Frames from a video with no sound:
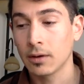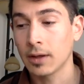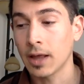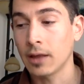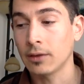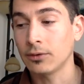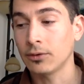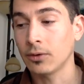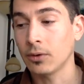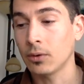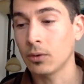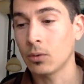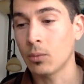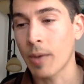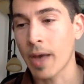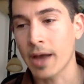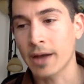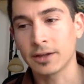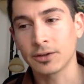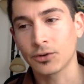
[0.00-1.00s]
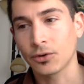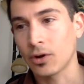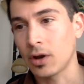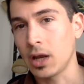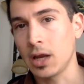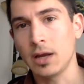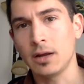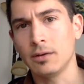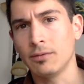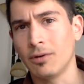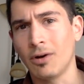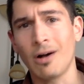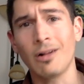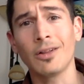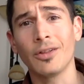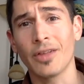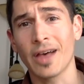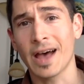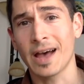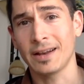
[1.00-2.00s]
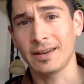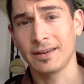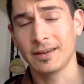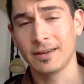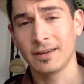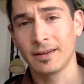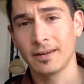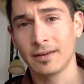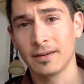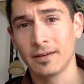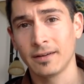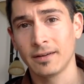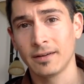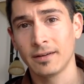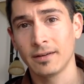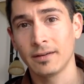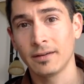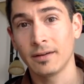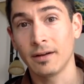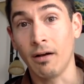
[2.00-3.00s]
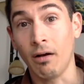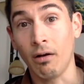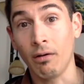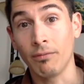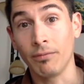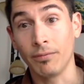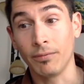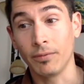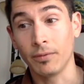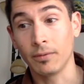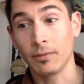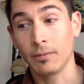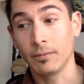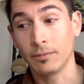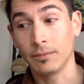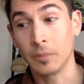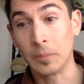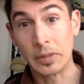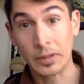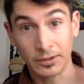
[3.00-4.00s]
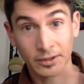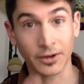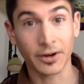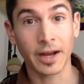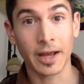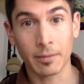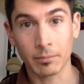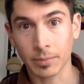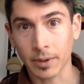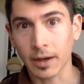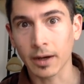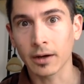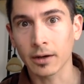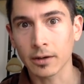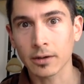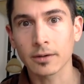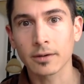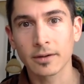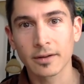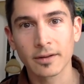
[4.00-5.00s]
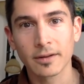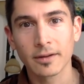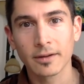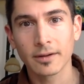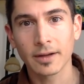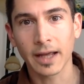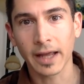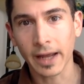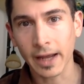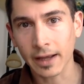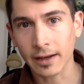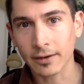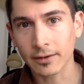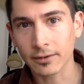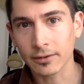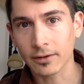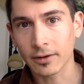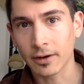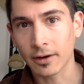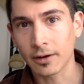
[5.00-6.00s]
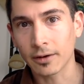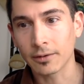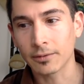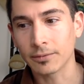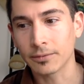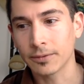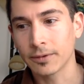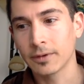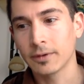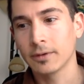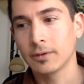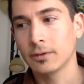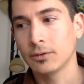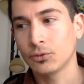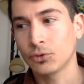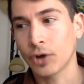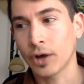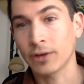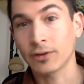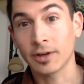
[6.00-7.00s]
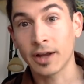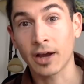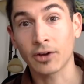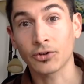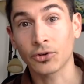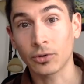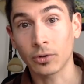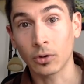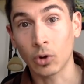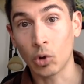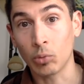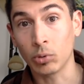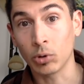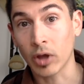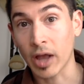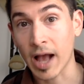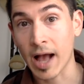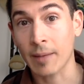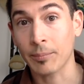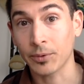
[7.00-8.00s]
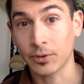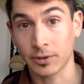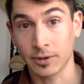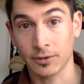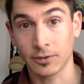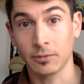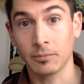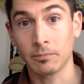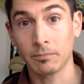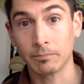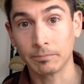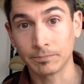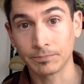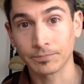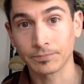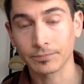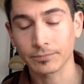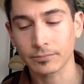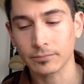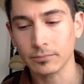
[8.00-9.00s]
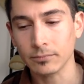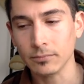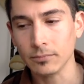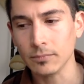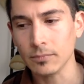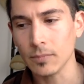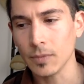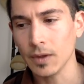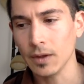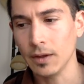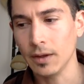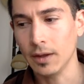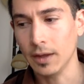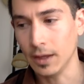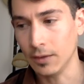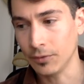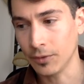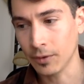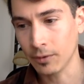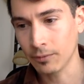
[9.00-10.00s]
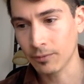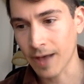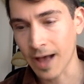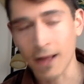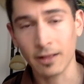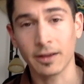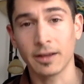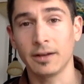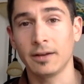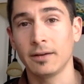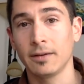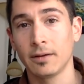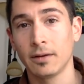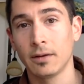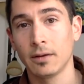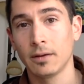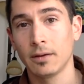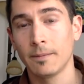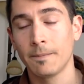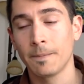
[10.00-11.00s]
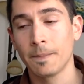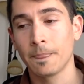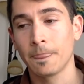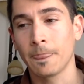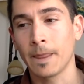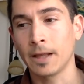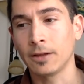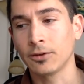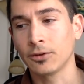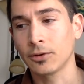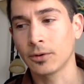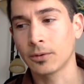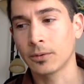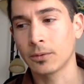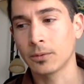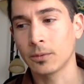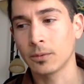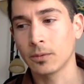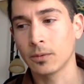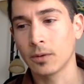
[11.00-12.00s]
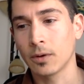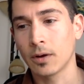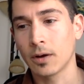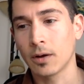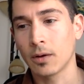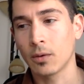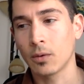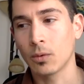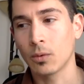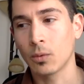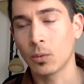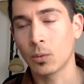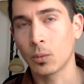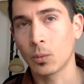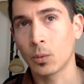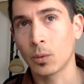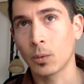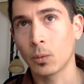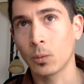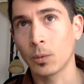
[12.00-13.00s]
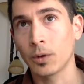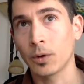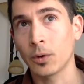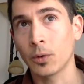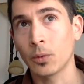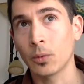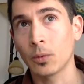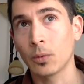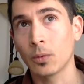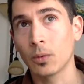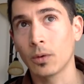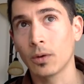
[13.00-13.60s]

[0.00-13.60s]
And so Bannon's critique of all of that, of the military empire and of transnational global capitalism, they're valid. And so, what, you know,